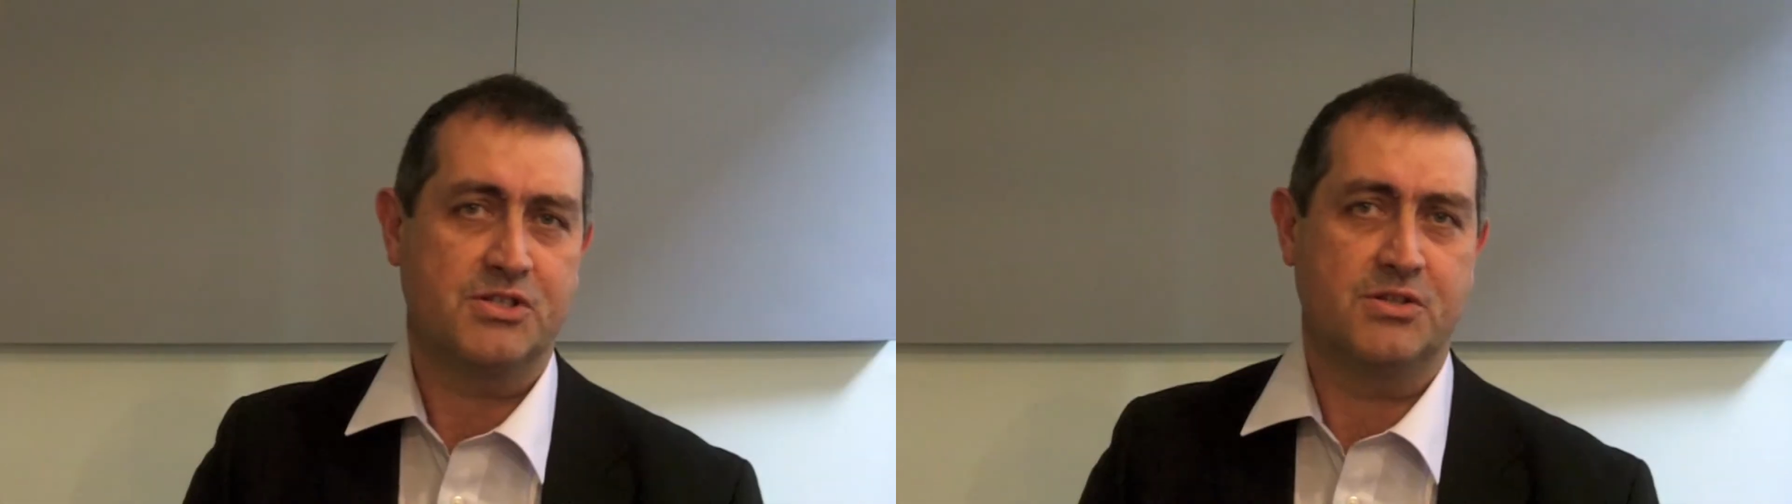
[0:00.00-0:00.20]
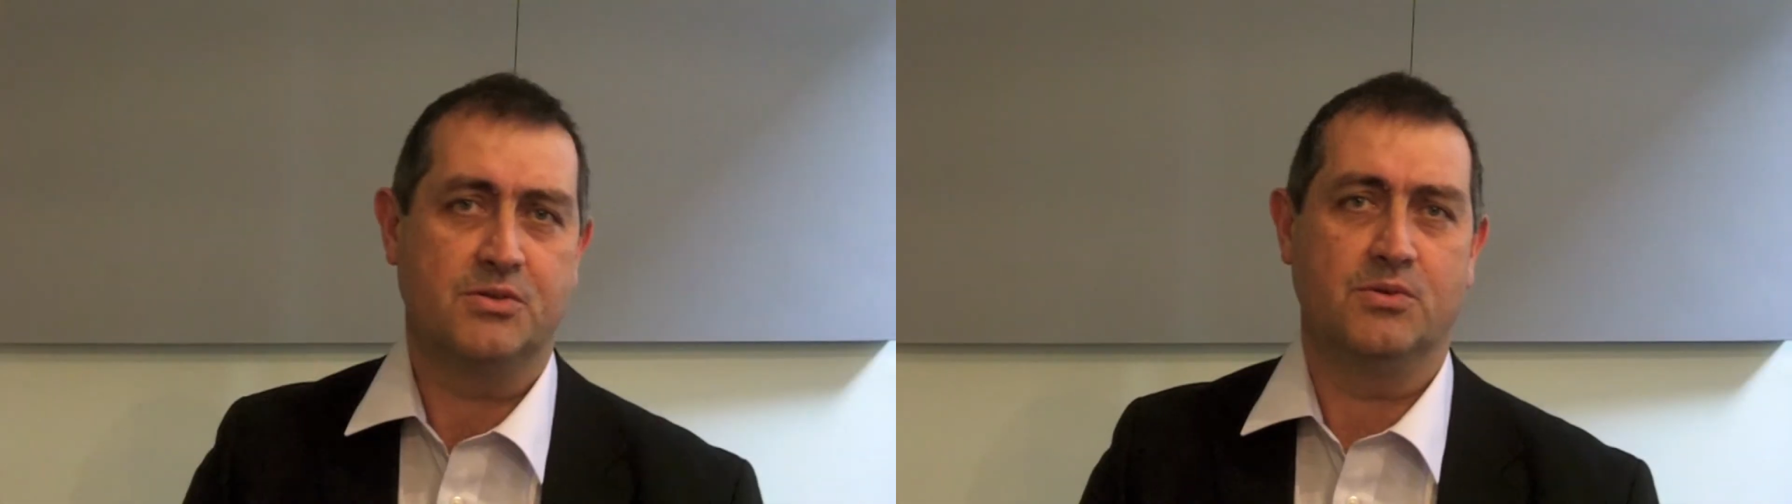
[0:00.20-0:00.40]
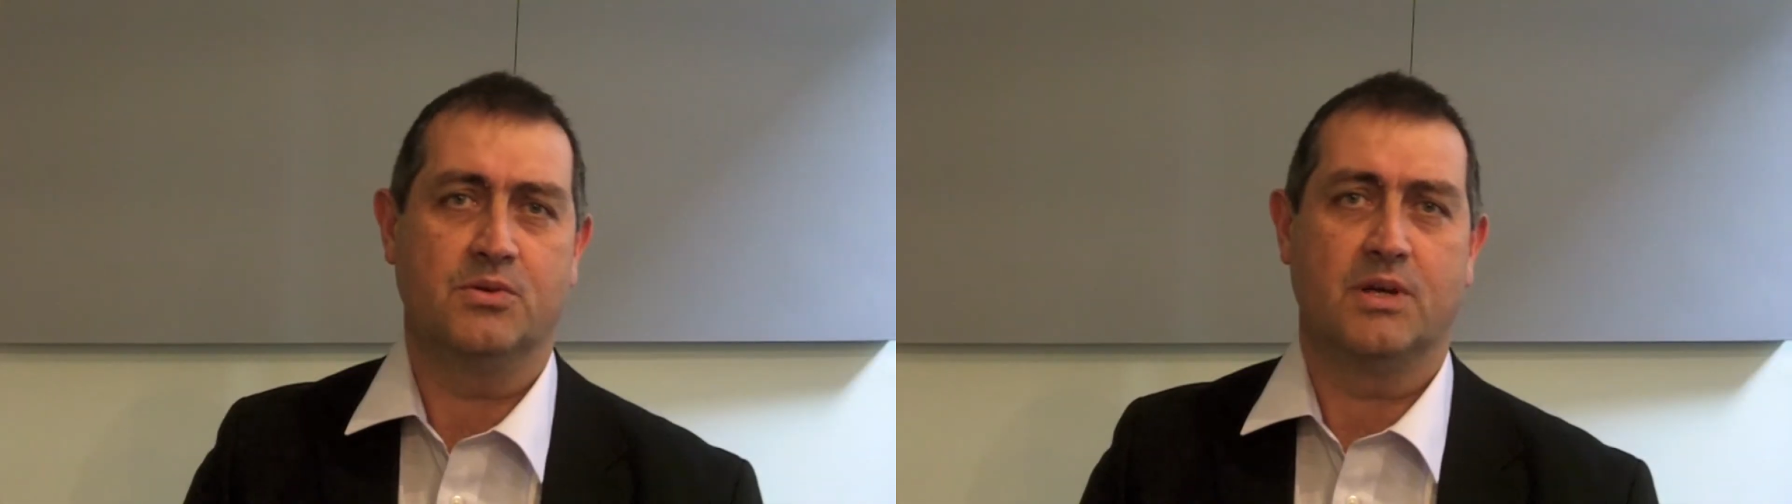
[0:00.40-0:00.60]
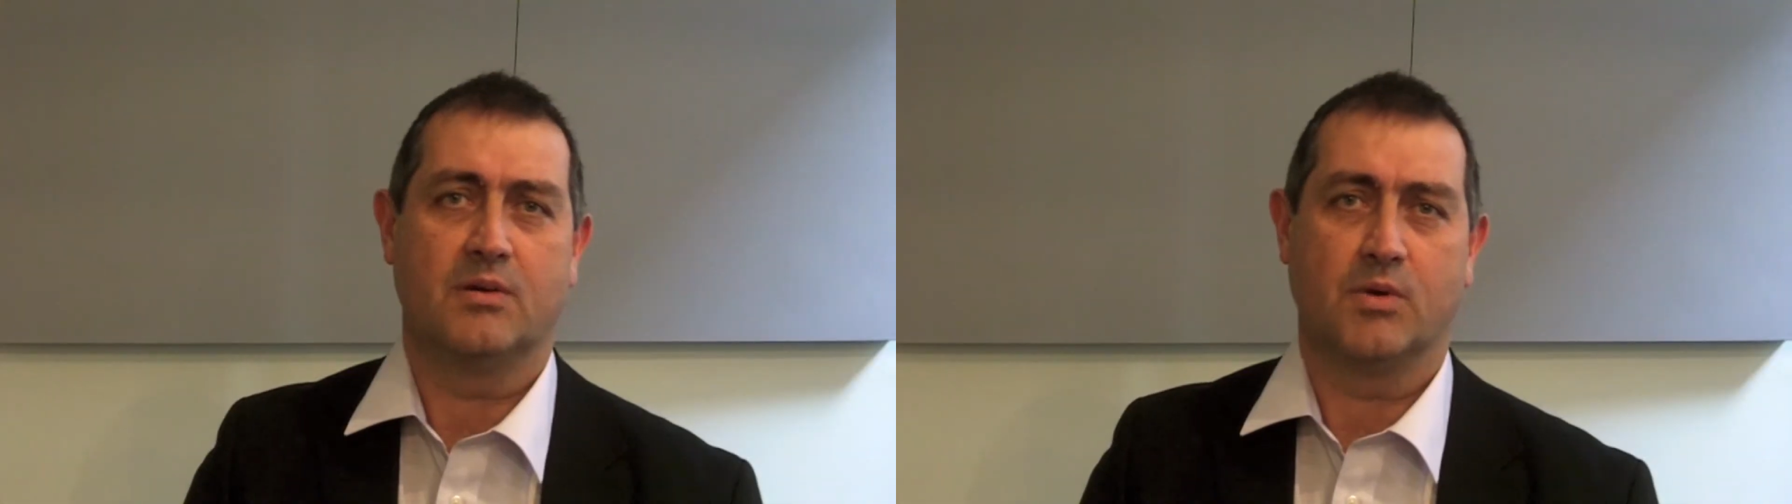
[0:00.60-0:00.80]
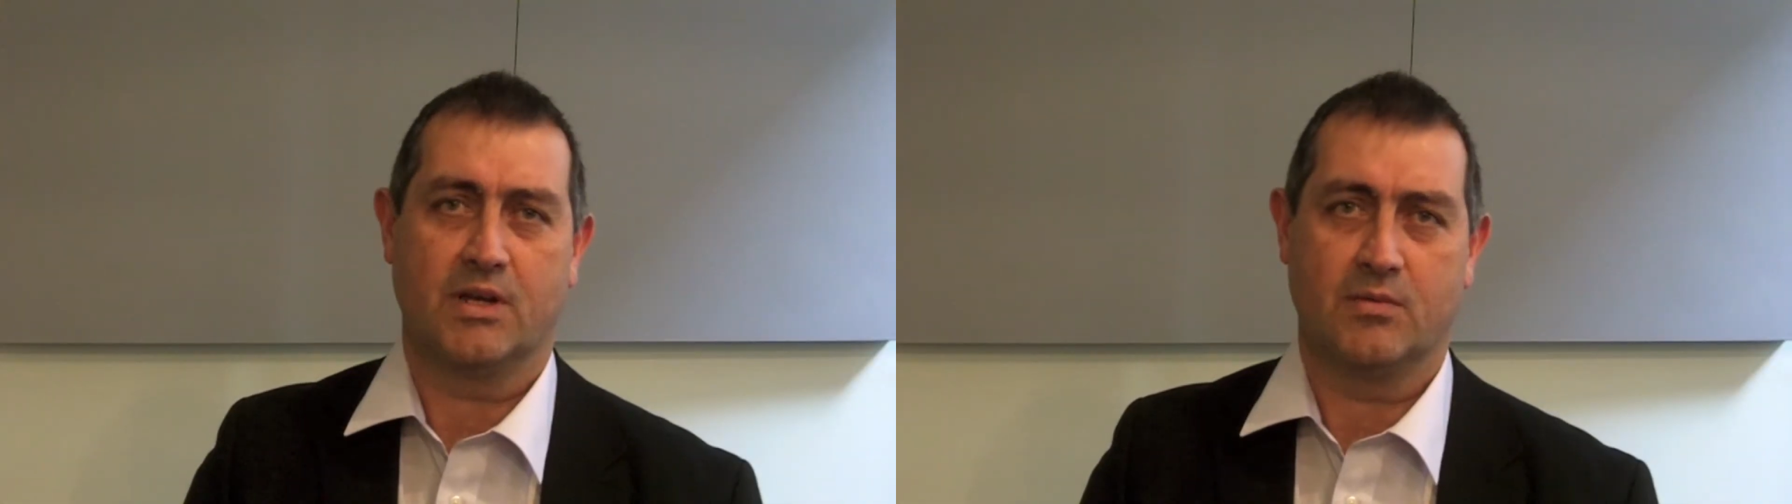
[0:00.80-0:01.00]
to
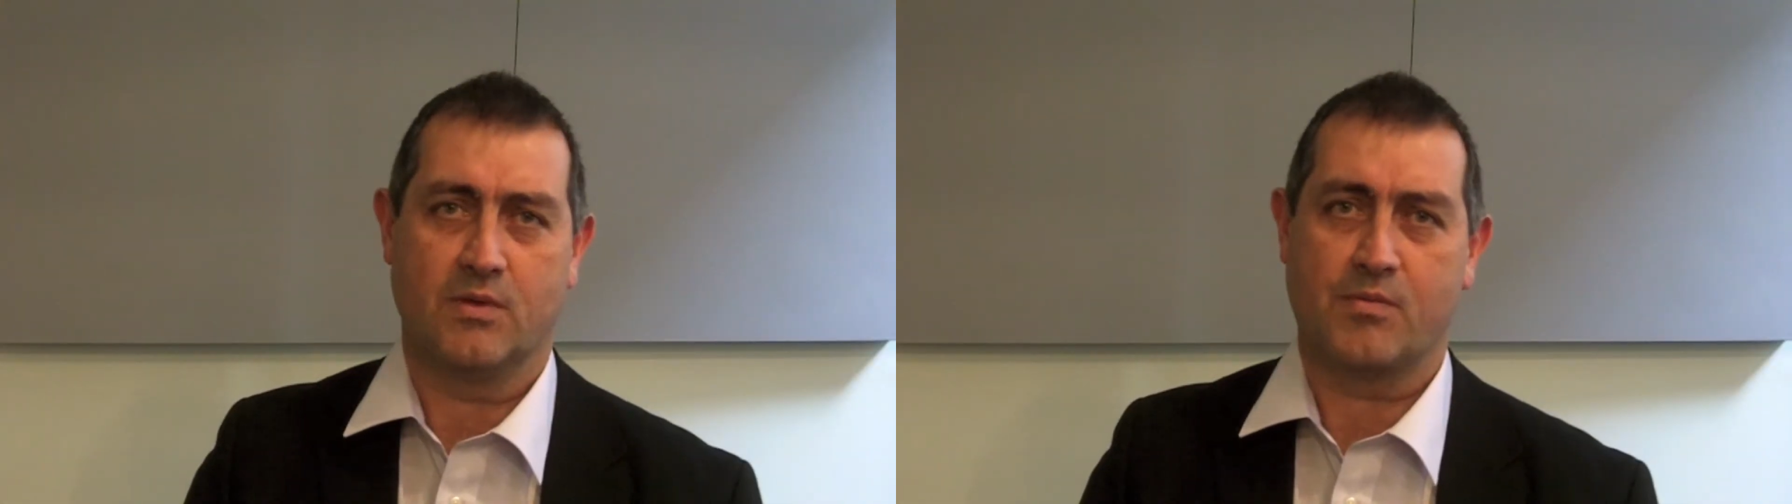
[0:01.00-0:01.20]
working with